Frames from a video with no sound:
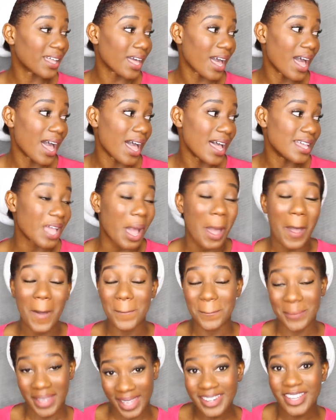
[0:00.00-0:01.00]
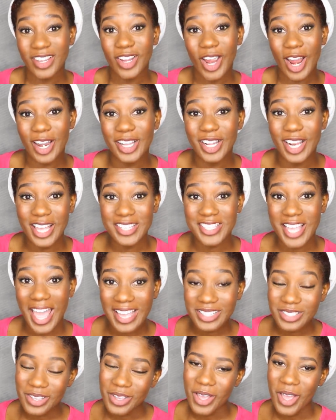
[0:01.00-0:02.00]
because me and the curly class
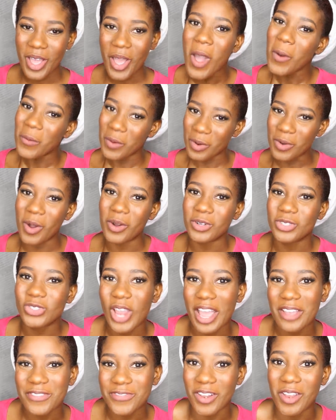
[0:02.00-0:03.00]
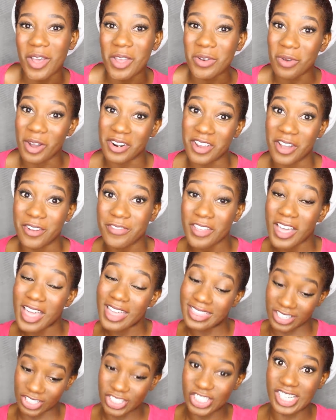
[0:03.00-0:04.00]
head, we're going to try following one of
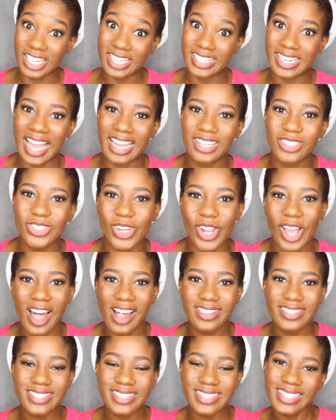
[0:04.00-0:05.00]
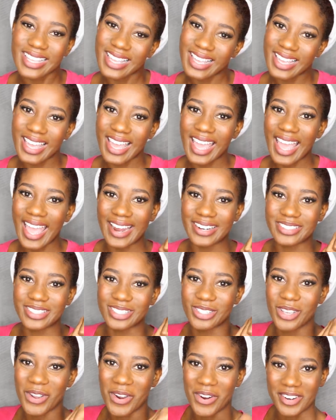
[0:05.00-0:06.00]
the Thechicnatural's hair
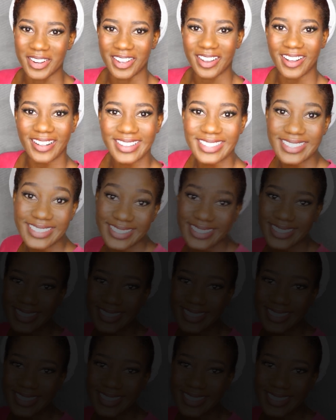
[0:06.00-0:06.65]
tutorial.